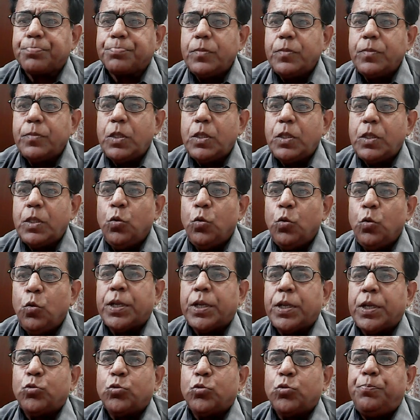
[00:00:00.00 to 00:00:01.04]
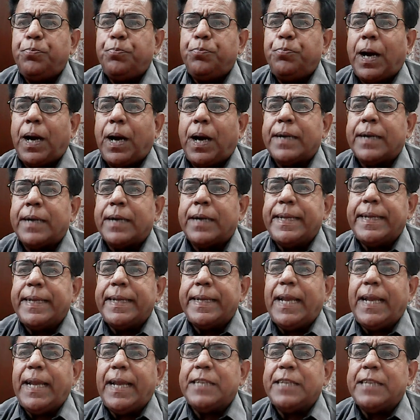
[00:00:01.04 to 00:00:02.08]
Okay, so part A
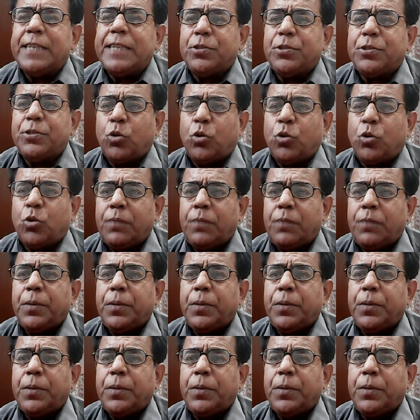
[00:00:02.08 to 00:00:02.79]
has been solved.